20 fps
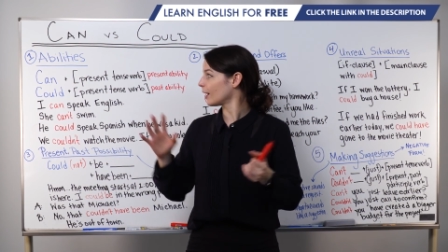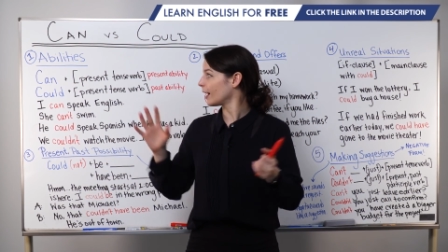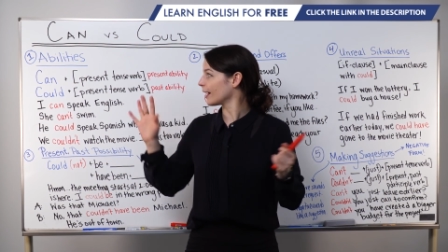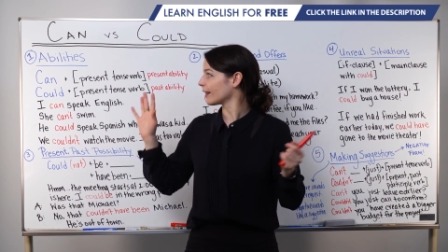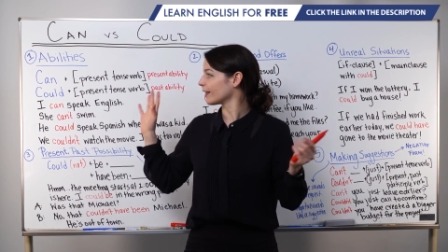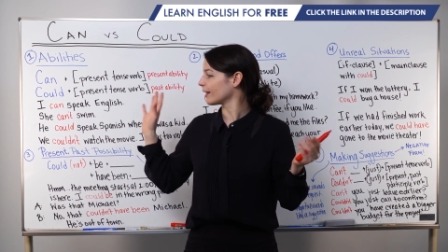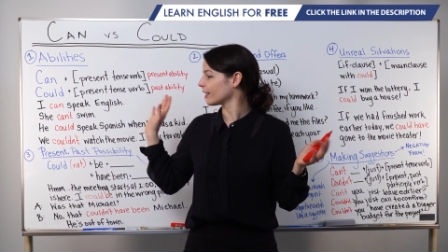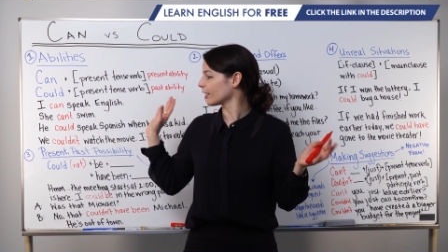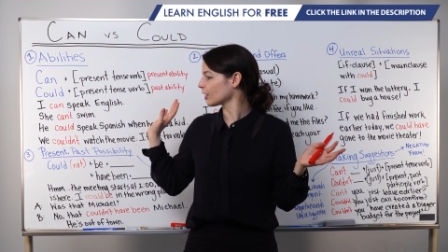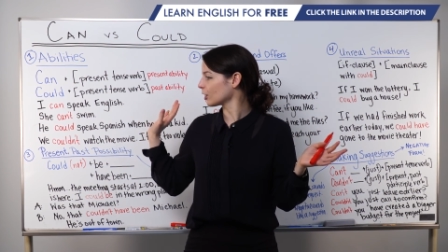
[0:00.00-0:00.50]
I
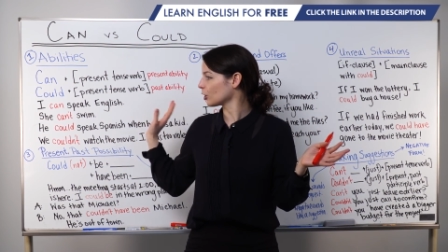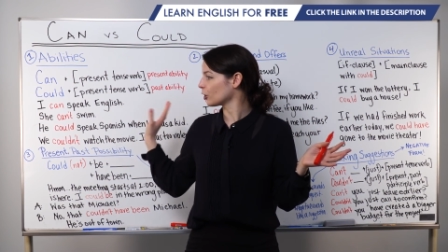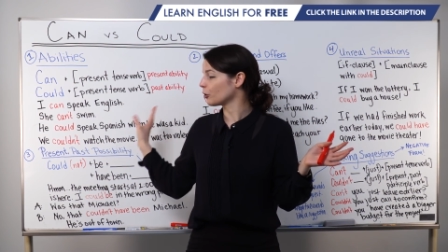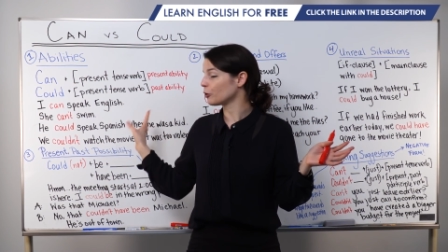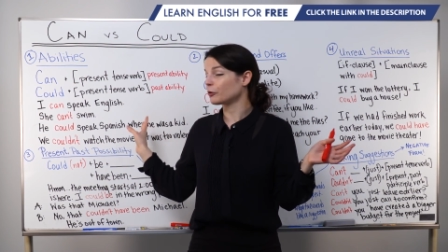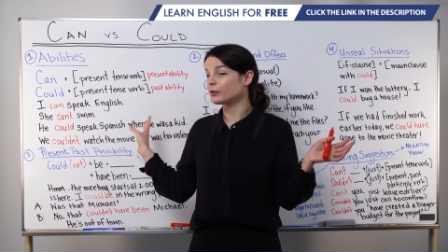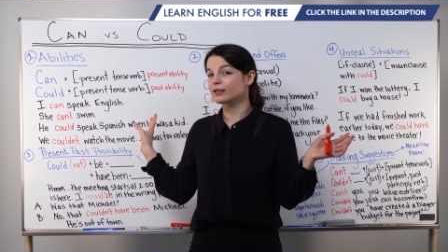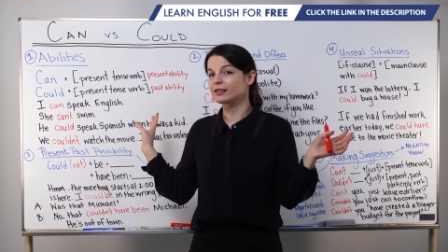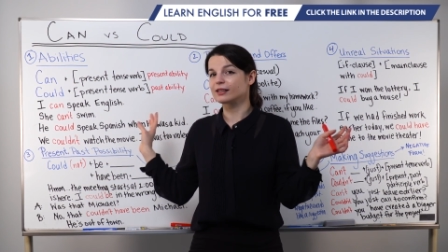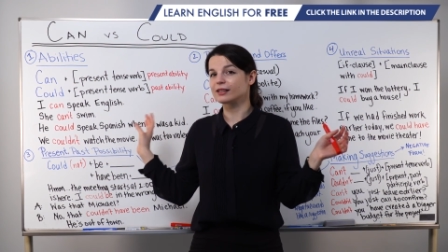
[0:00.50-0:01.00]
think,
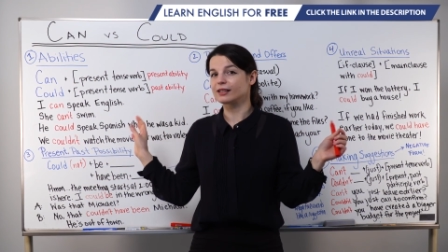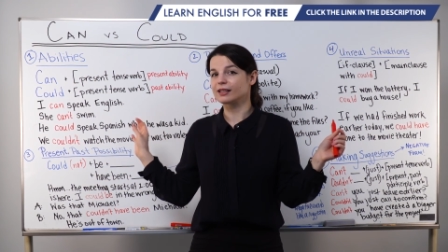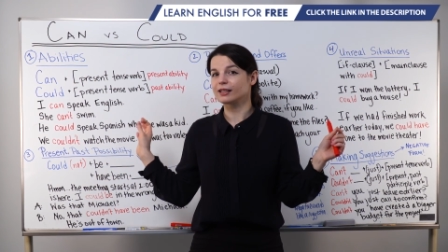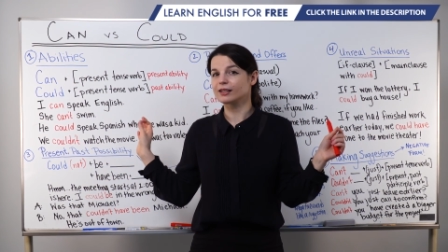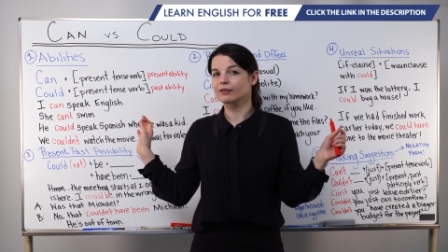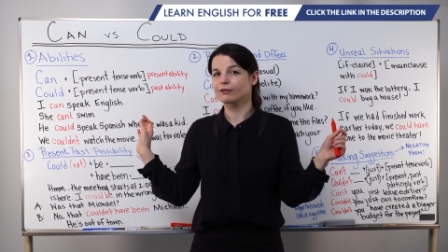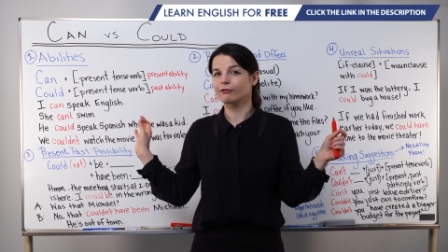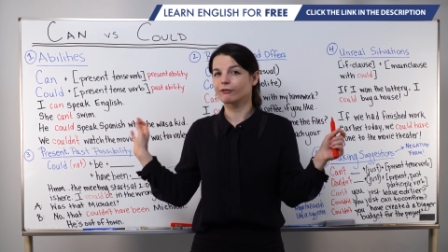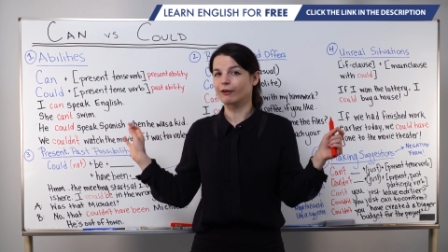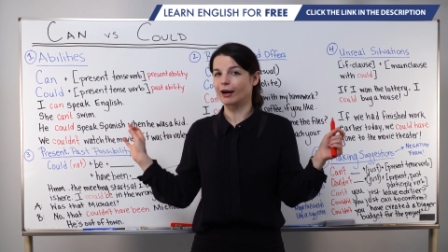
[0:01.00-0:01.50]
use
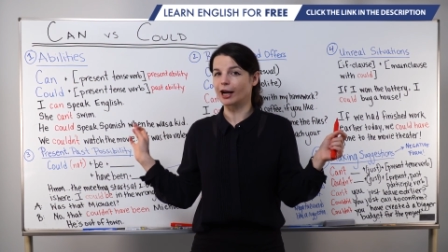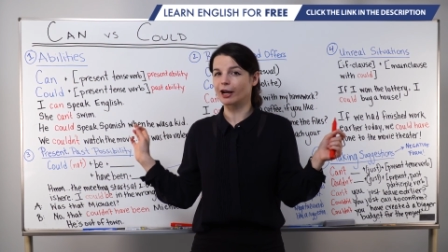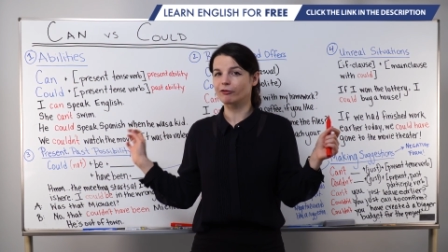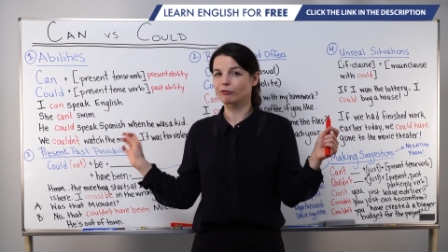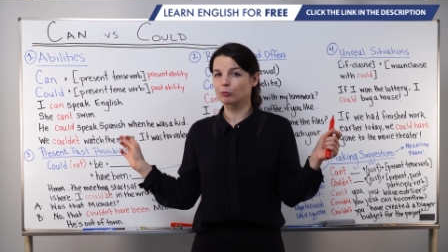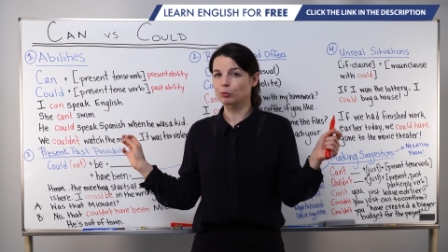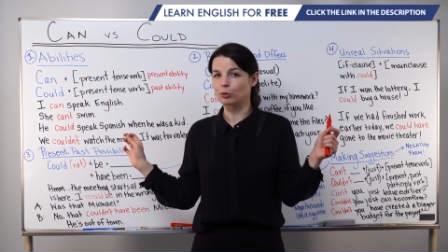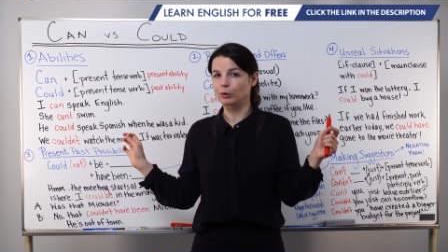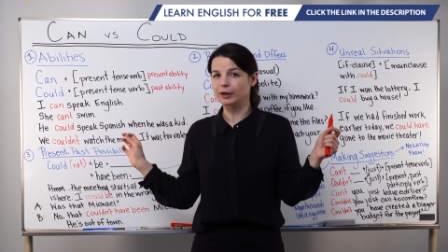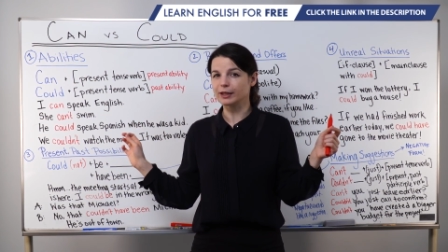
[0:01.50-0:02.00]
these
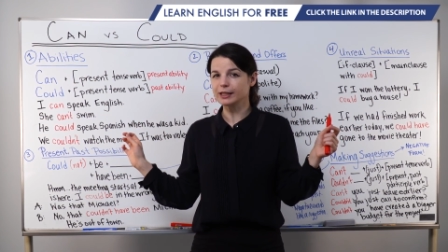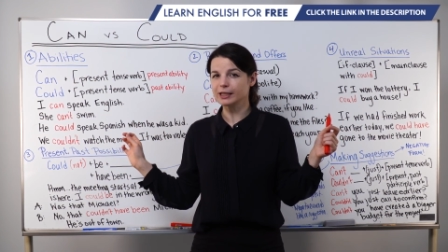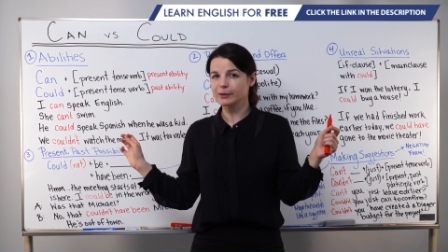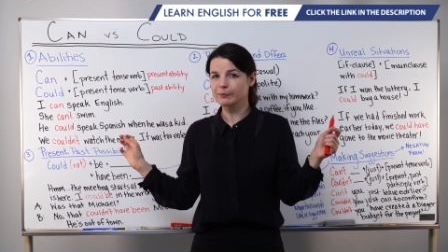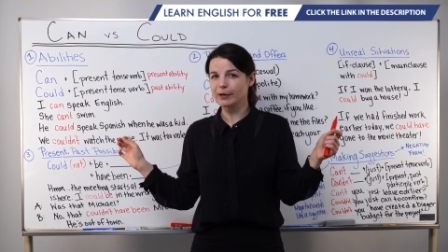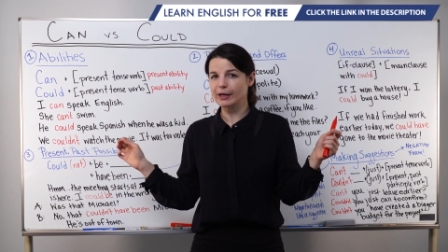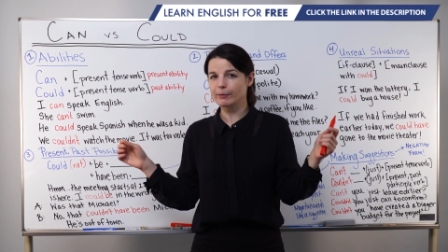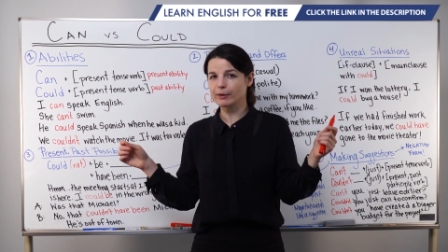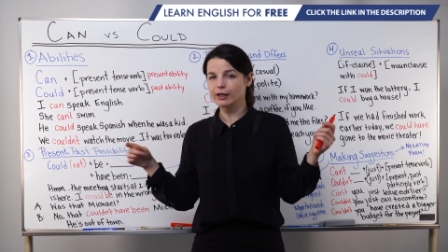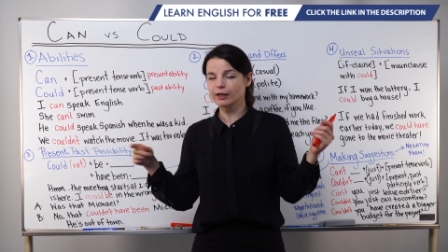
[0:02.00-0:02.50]
five points
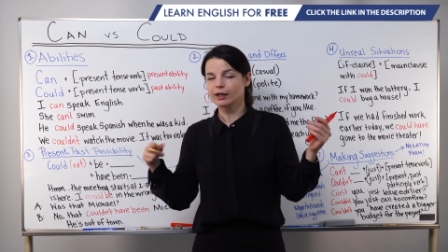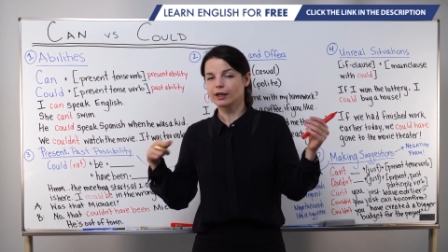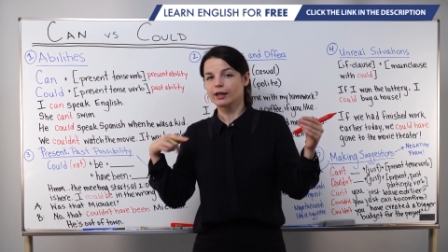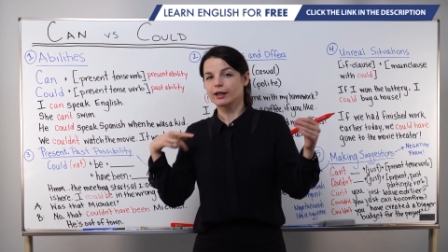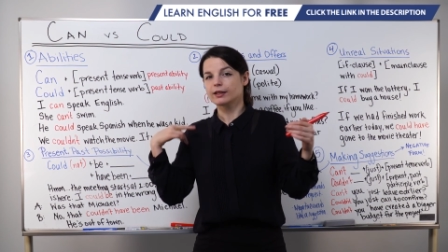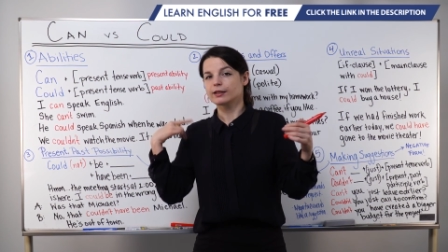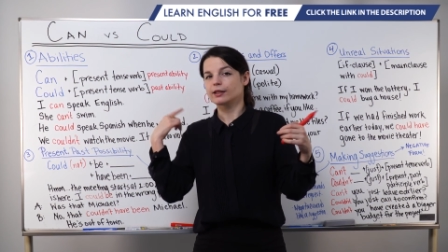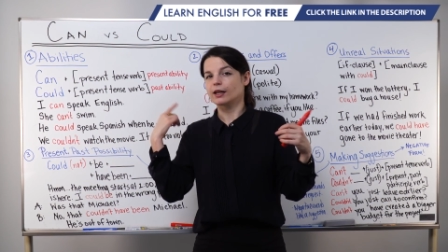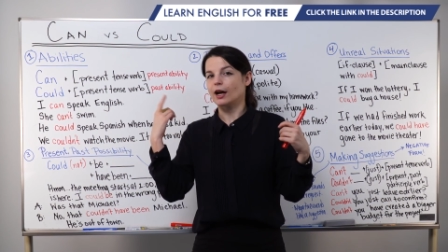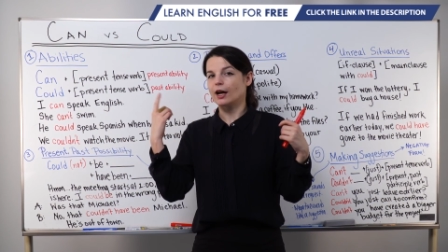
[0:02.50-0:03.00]
maybe
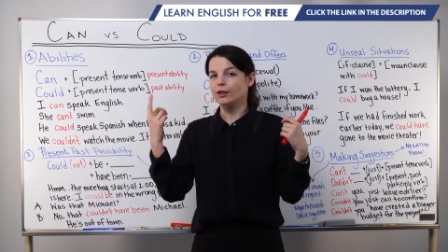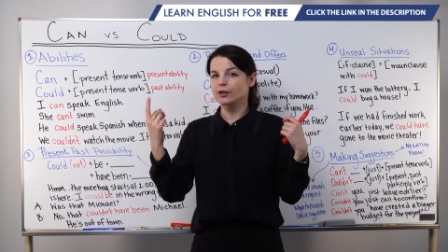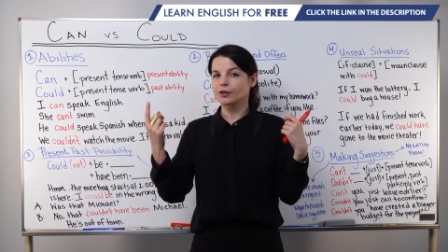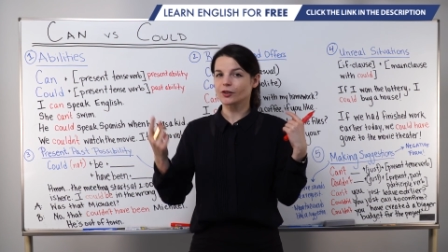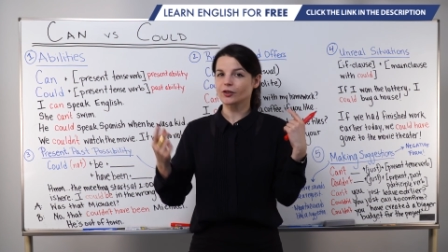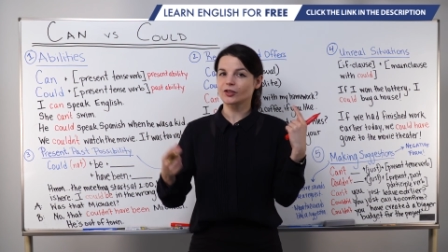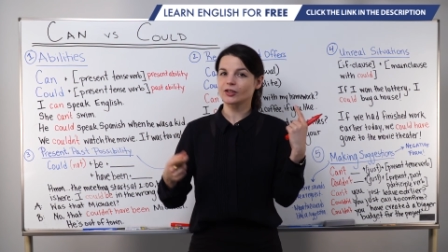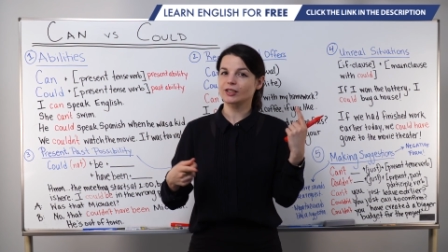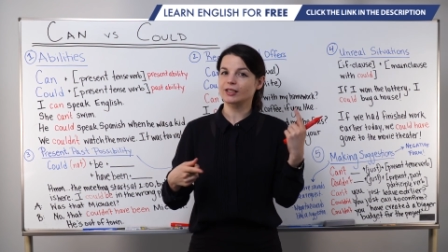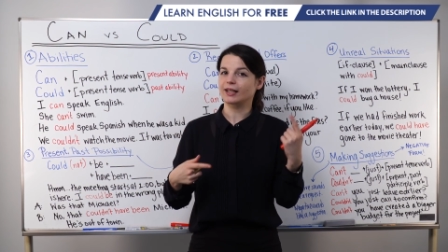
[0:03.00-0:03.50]
to
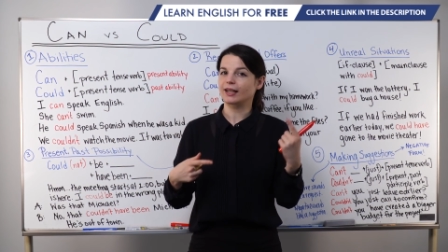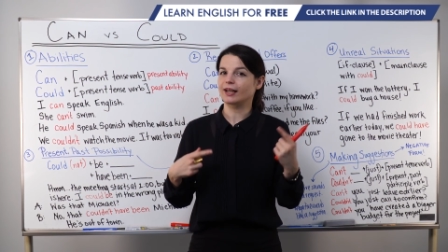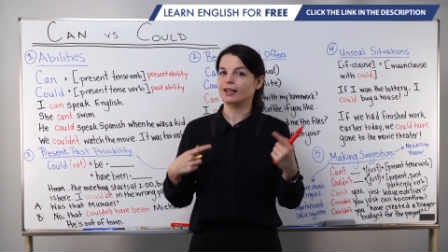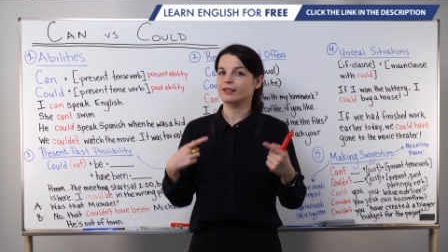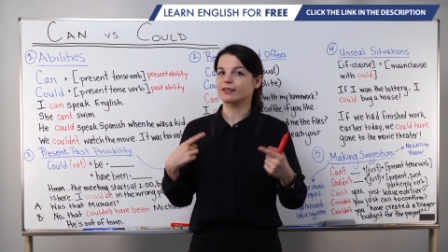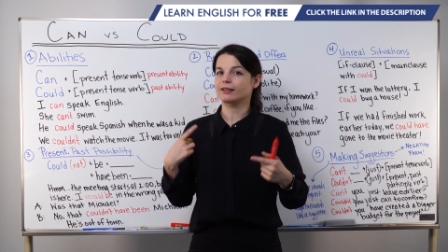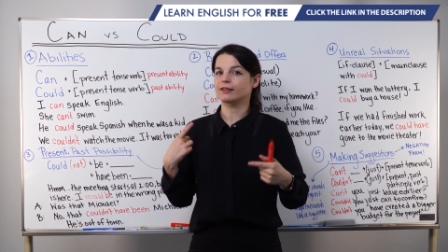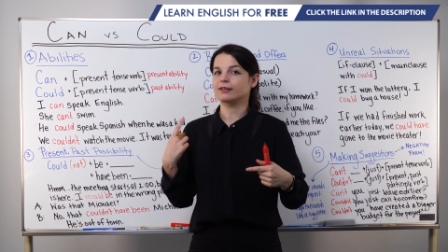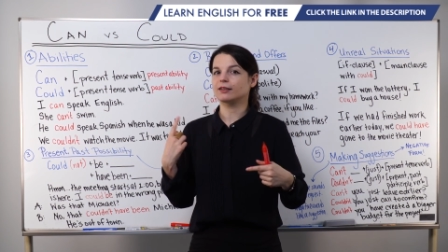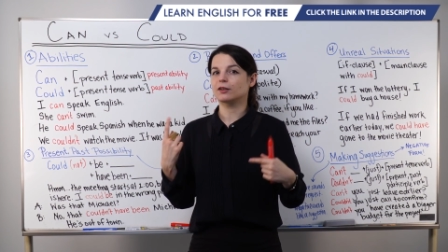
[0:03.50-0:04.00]

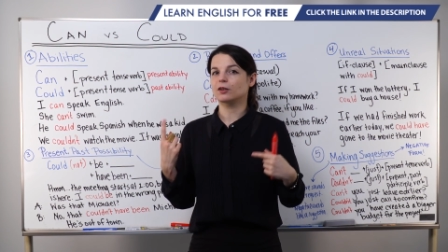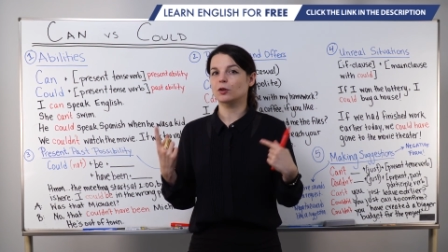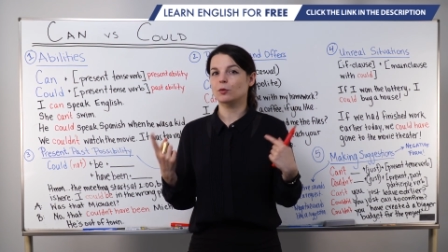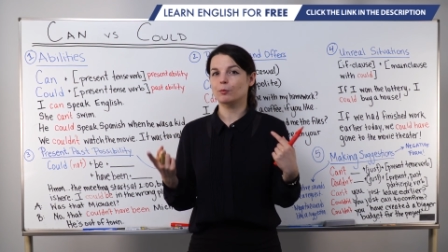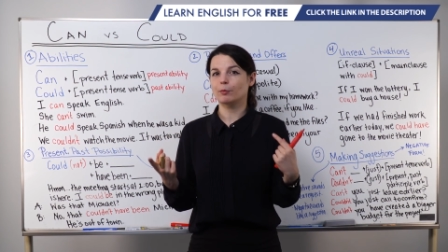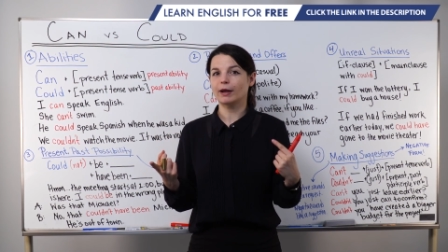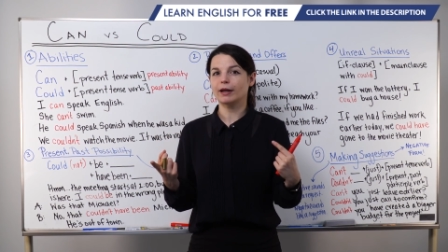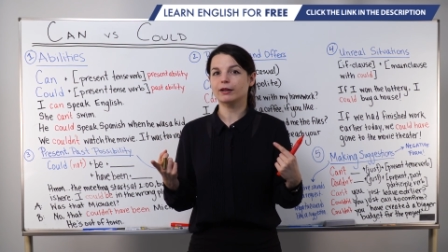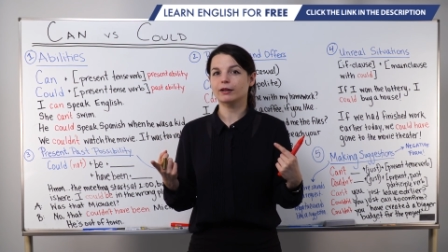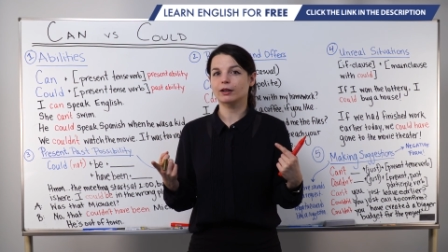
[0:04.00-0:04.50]
understand a little
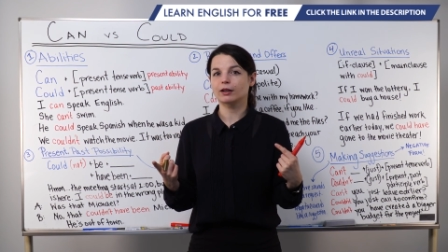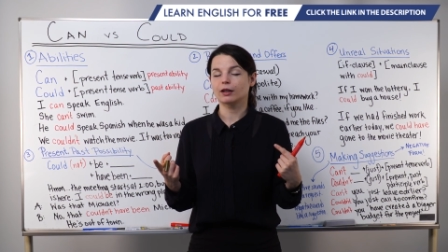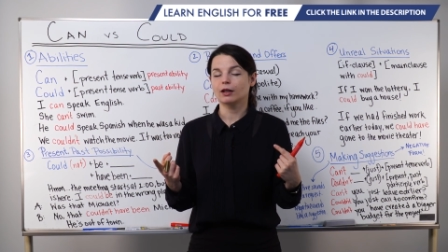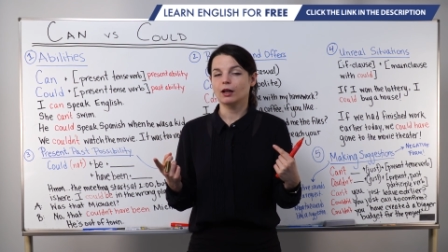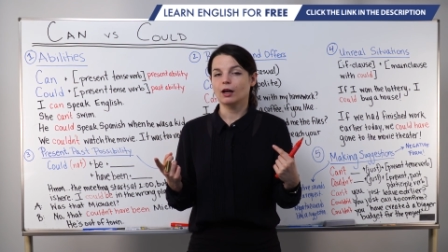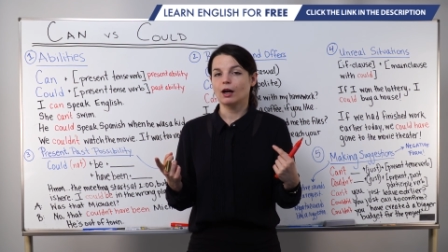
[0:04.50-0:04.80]
better